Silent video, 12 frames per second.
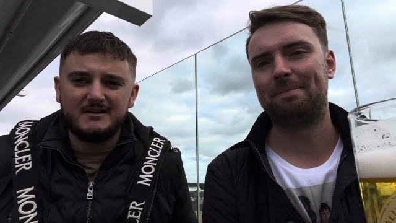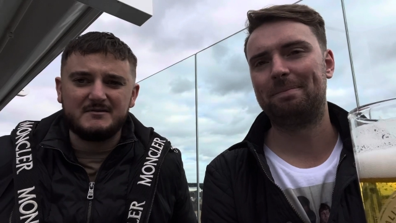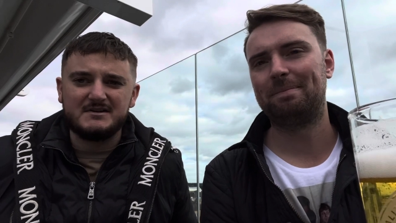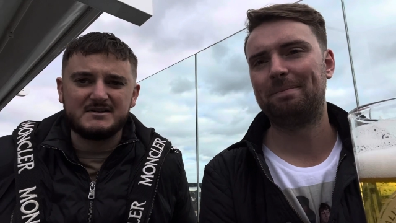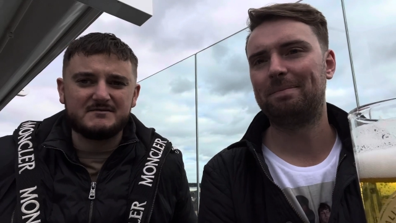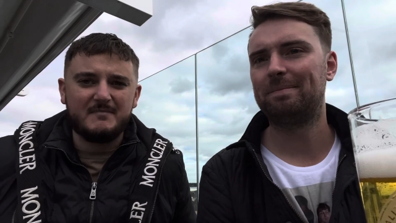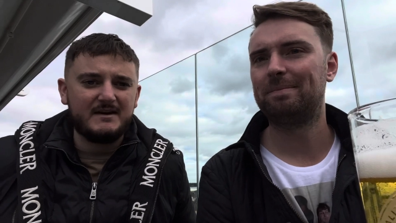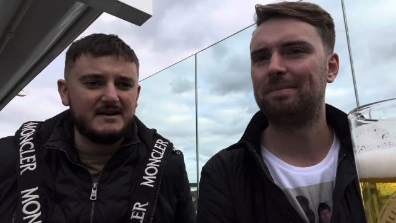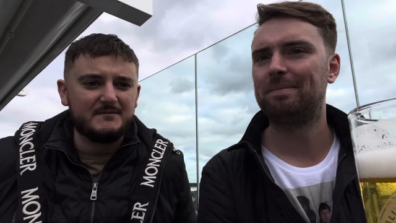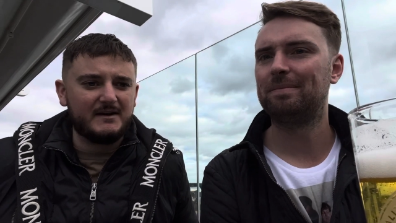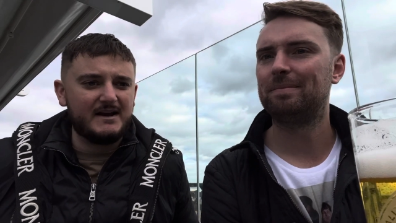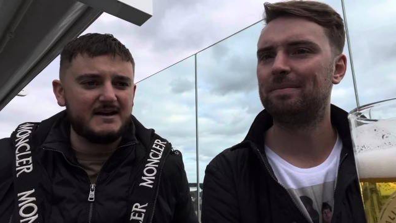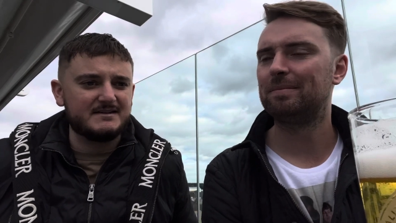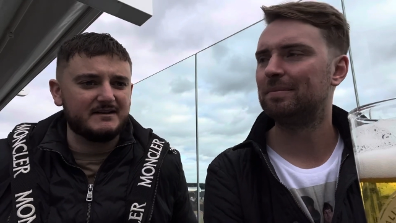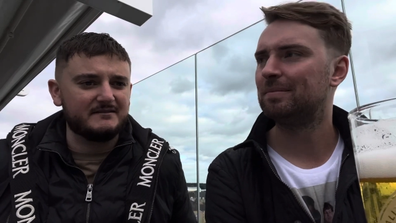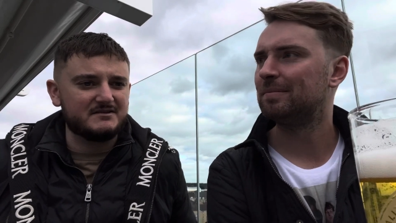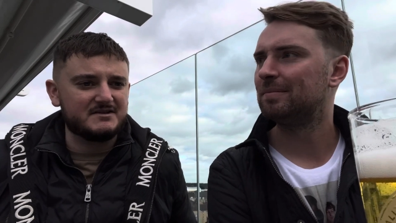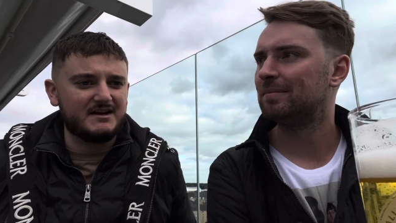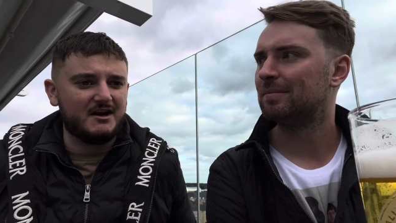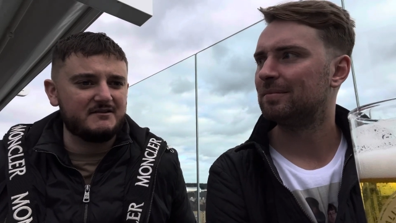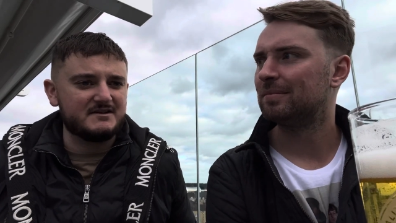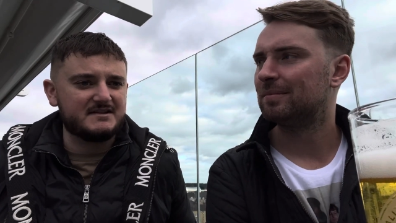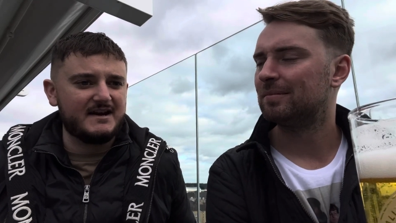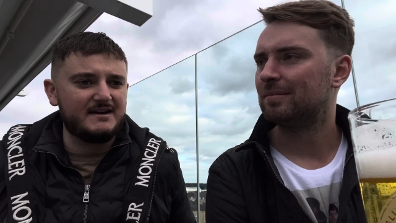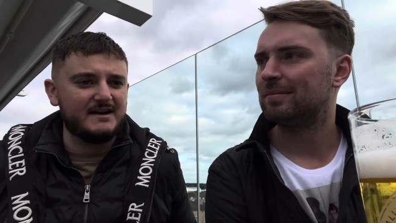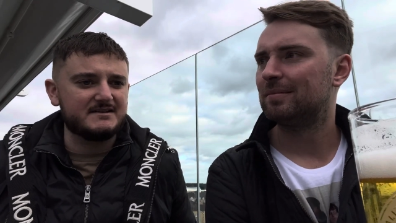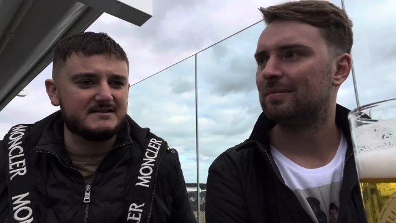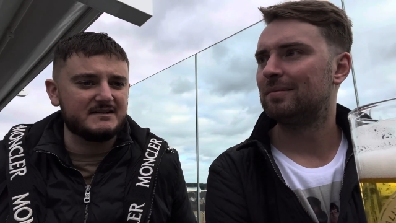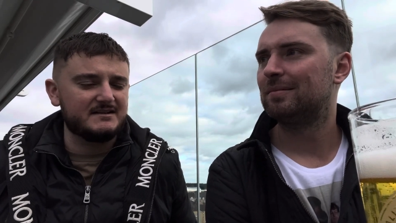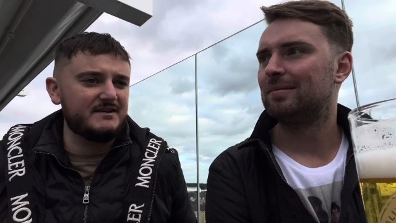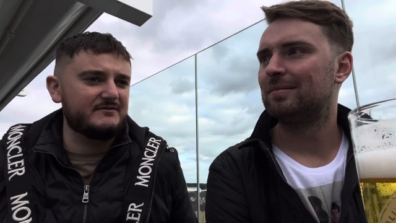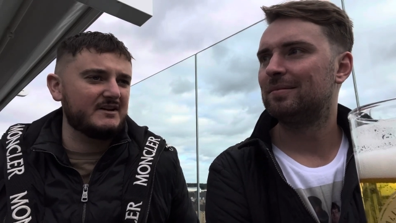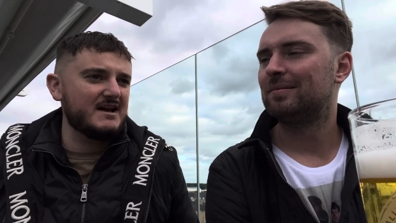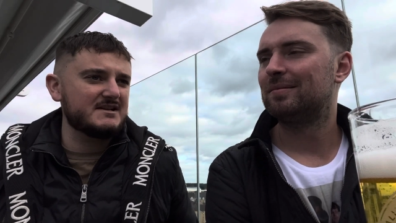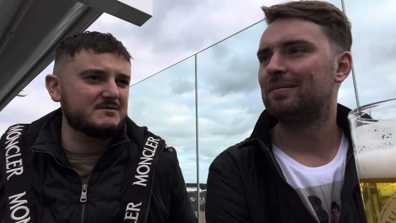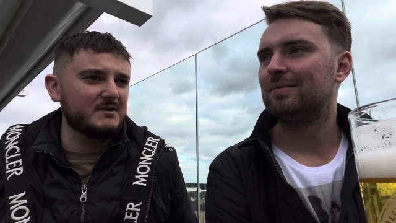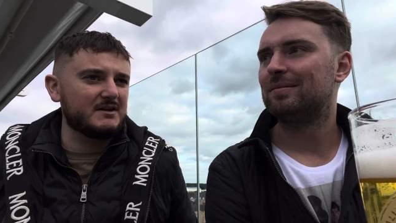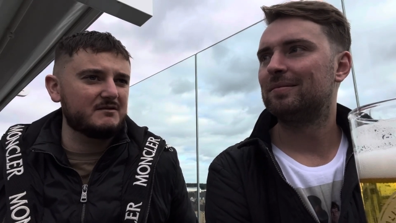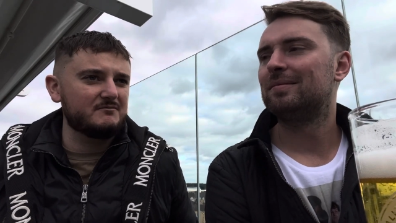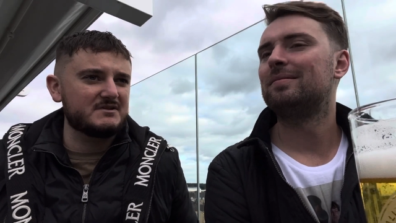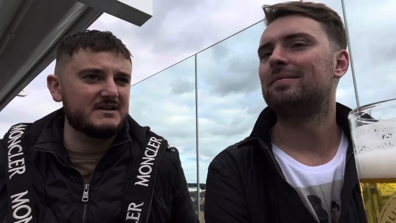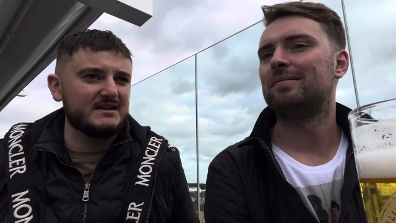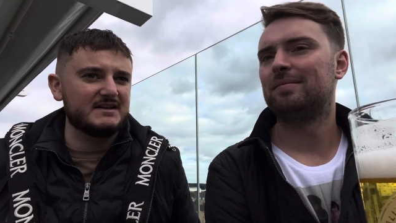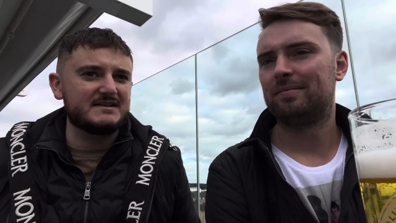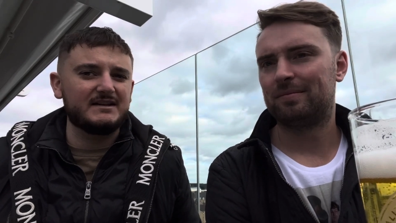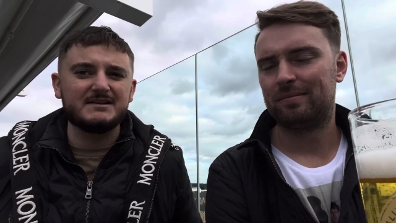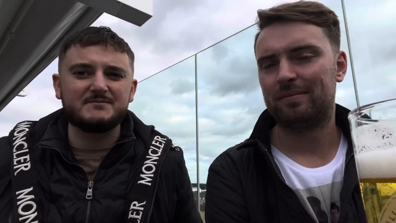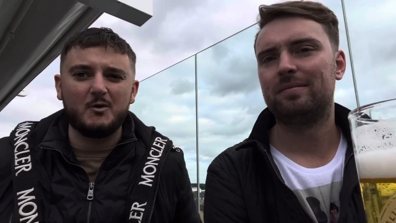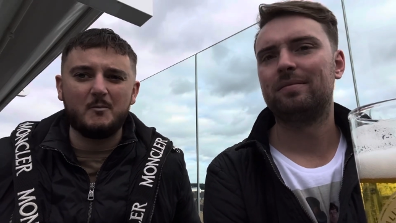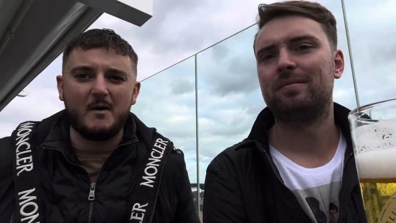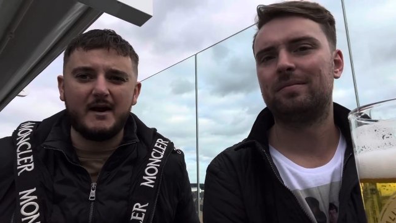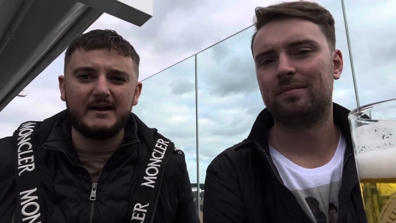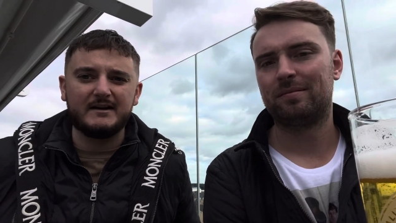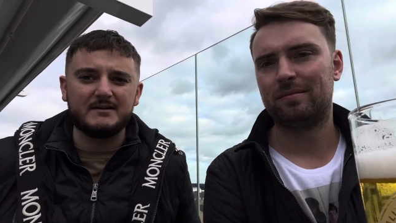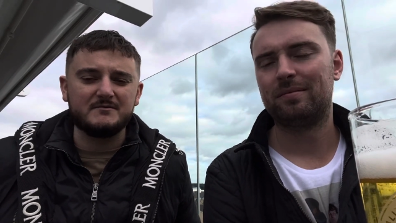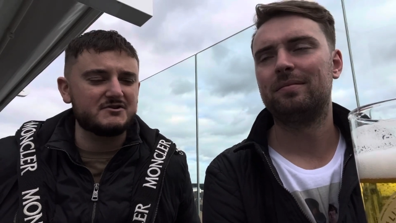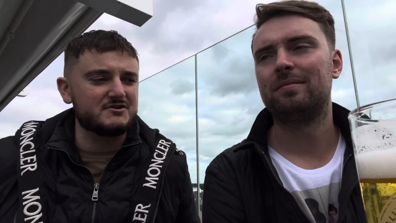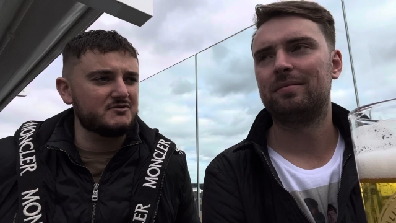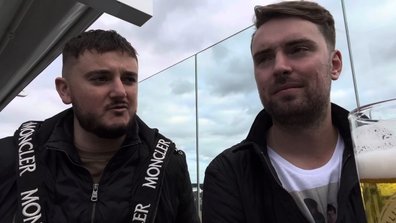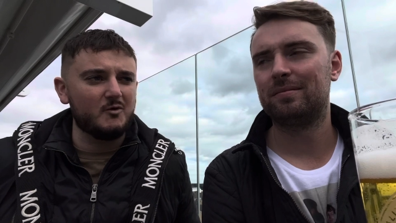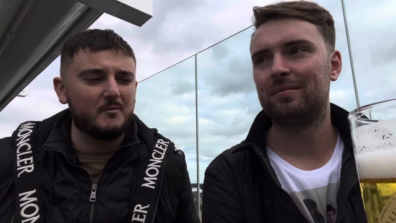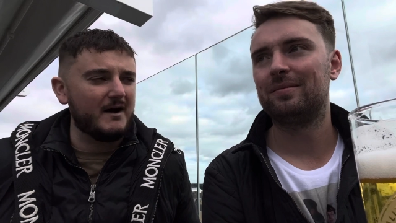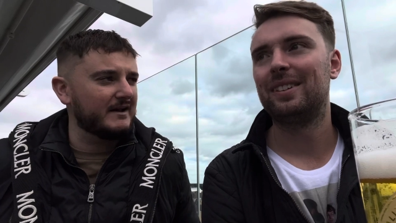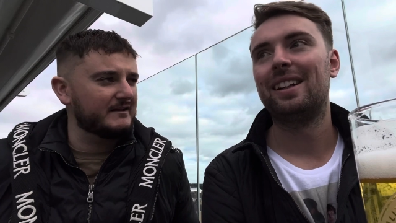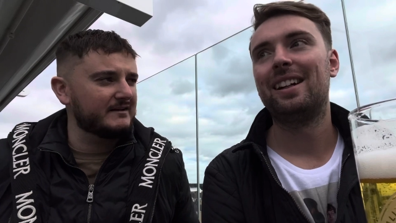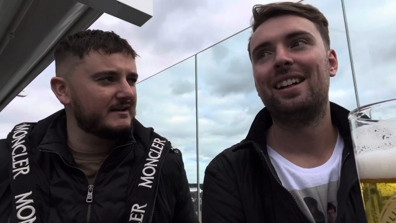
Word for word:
Speaker 1: I mean, there's many players that have just sat on the sidelines, and even last week we've seen Lascelles brought back in, and he was so bad.